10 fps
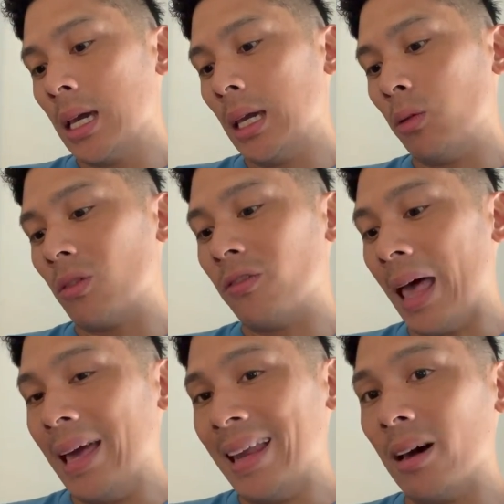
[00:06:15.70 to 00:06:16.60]
it would
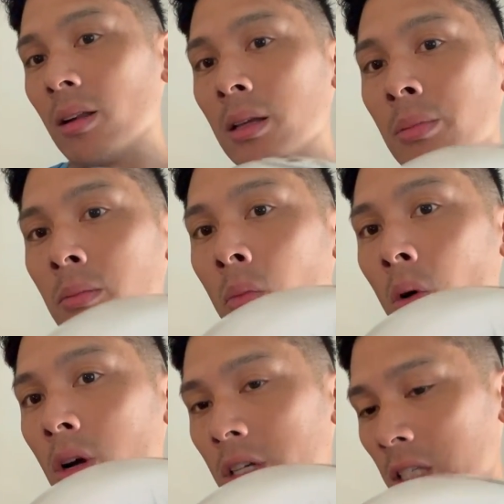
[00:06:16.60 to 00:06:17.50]
flatten out a little bit
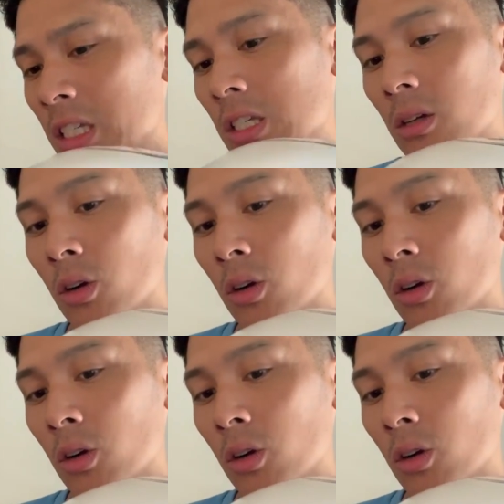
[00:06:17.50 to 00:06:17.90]
more, at least